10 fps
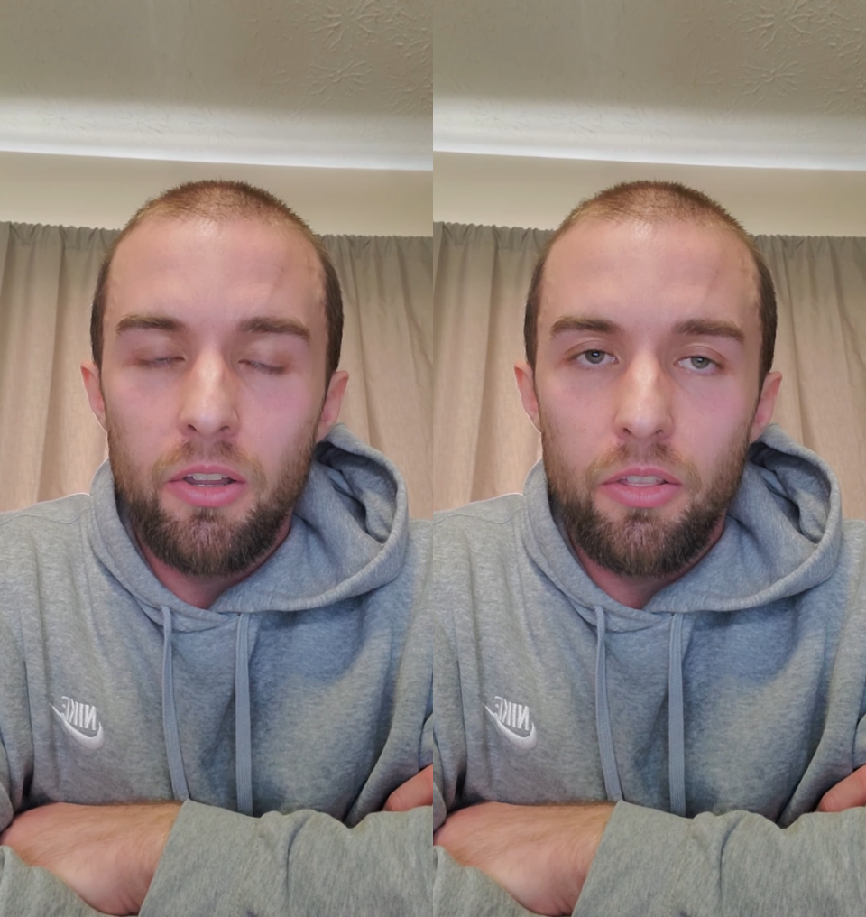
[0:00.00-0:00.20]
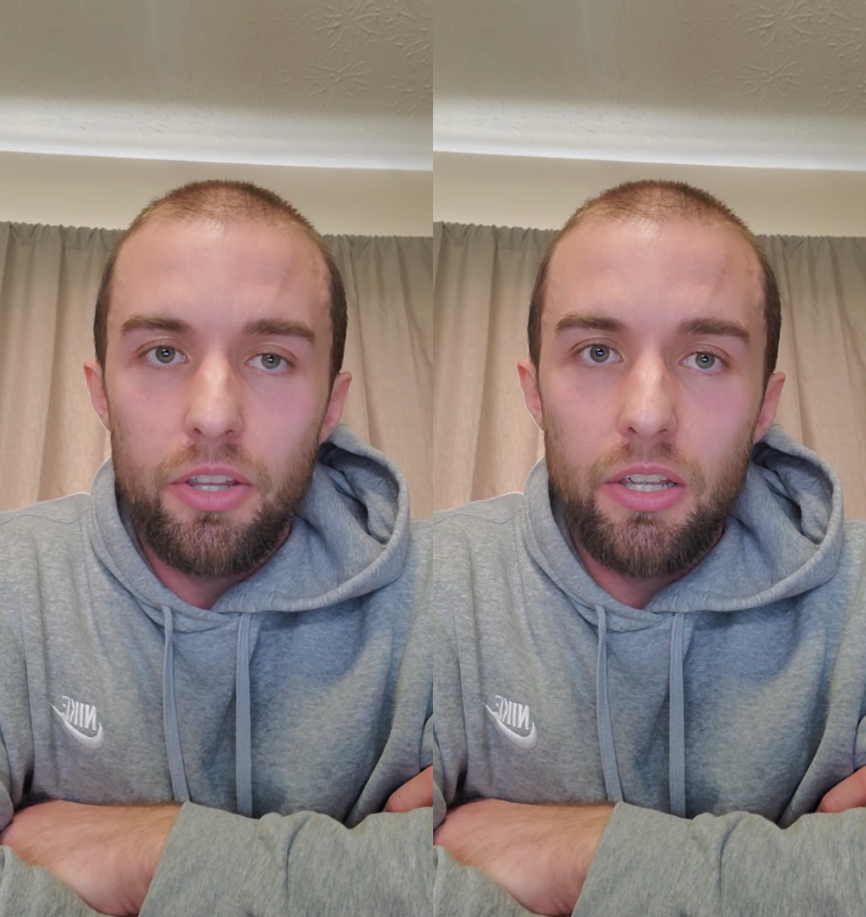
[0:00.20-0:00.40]

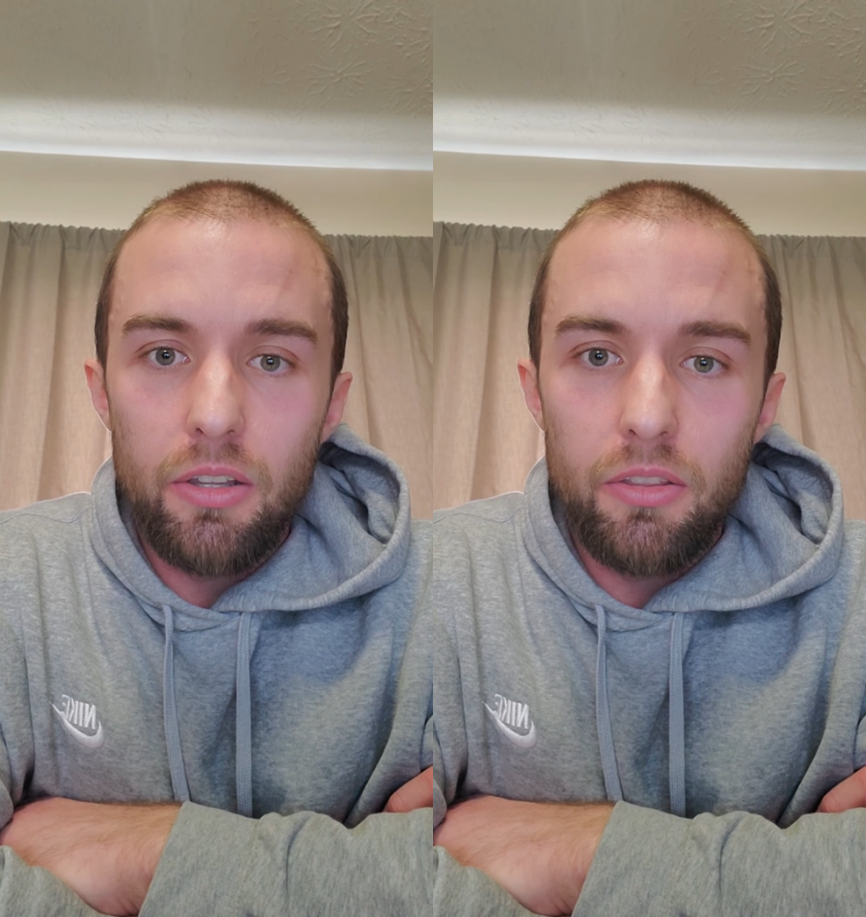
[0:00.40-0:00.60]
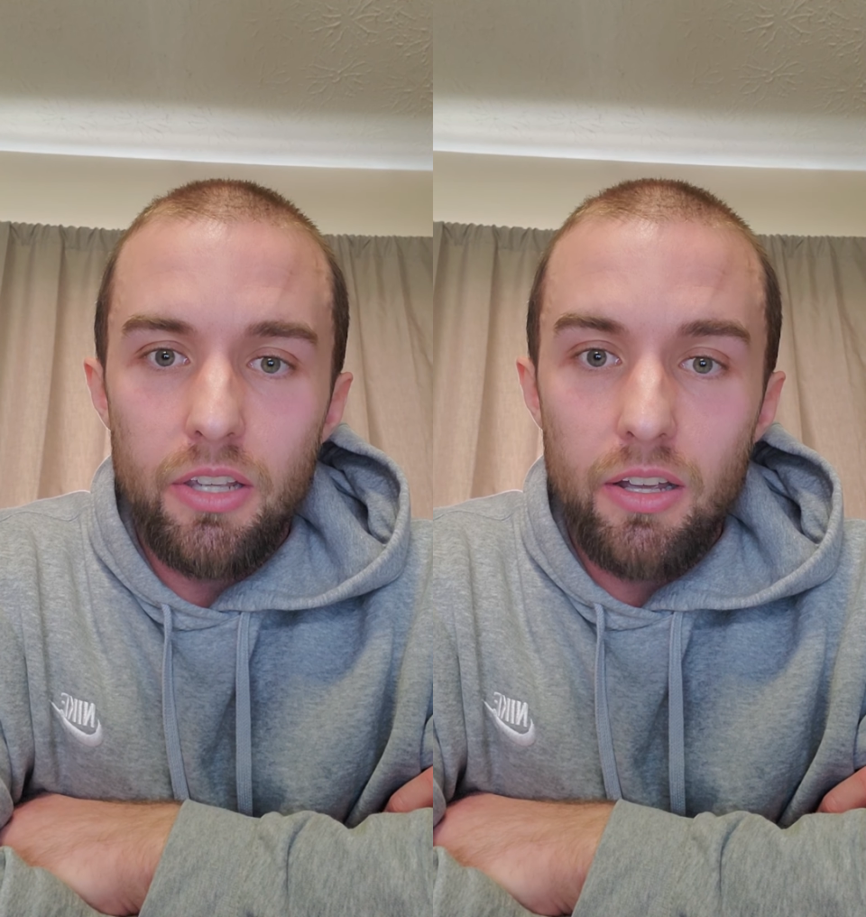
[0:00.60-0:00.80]

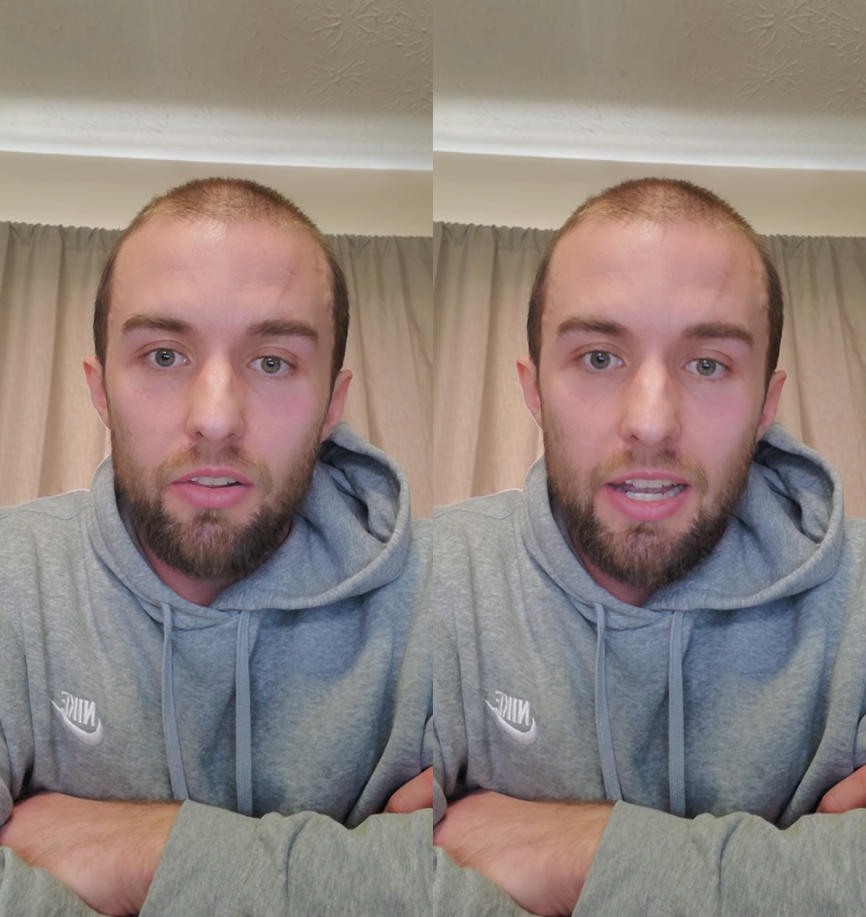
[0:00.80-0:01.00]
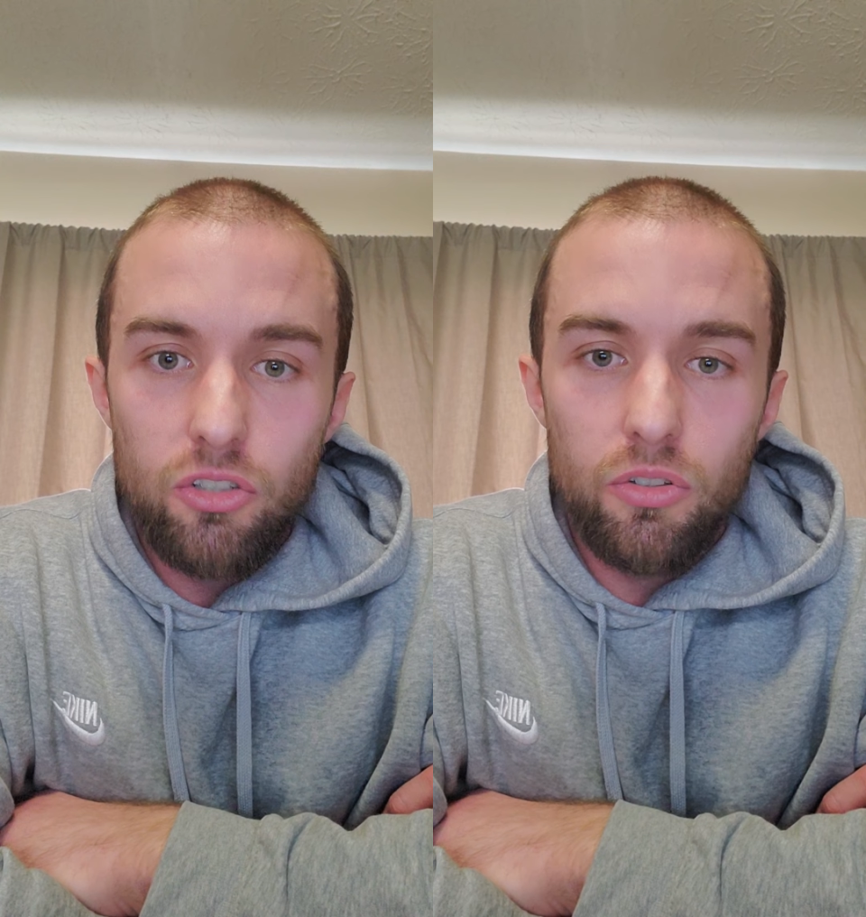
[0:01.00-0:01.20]
the, the,
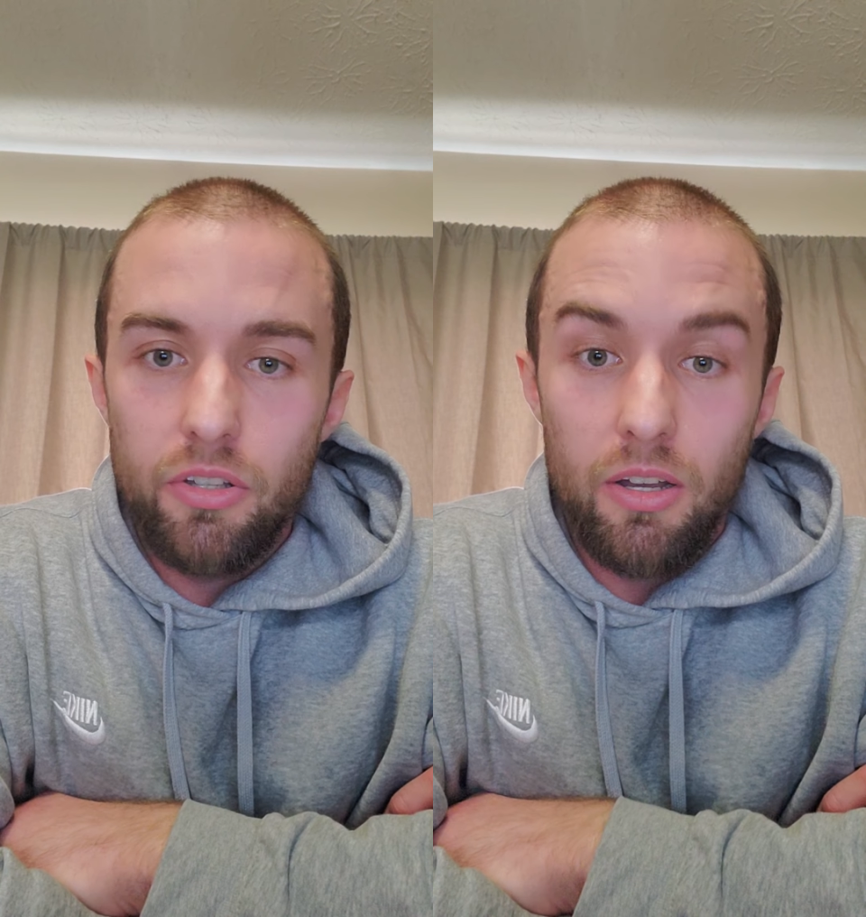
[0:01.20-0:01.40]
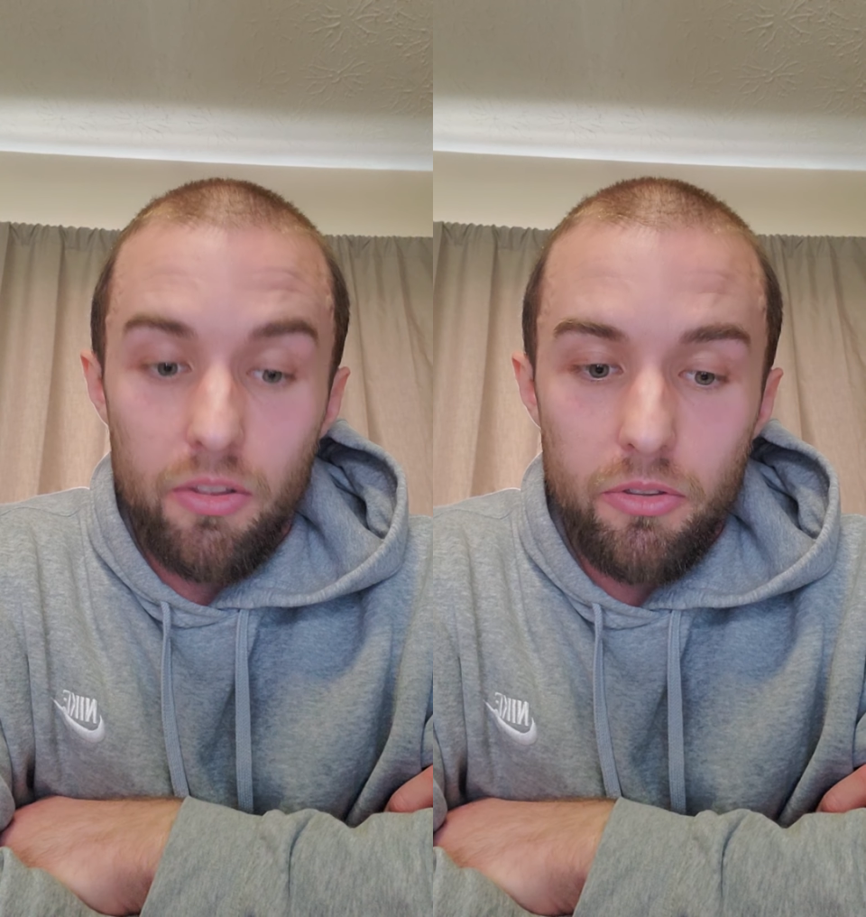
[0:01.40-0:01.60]
elect, the, uh,